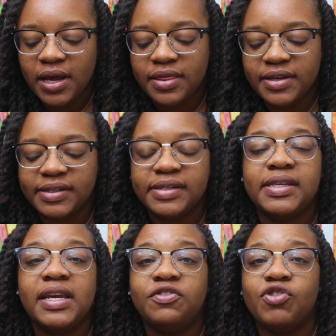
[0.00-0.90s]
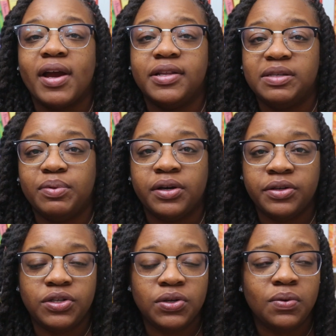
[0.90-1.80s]
This is City of Dragons book
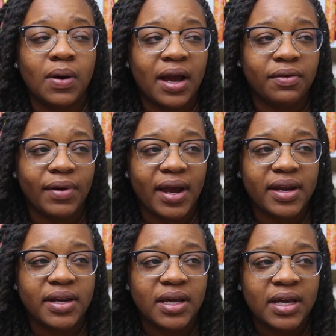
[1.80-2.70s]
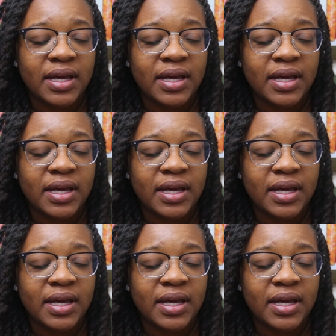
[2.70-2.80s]
2. I read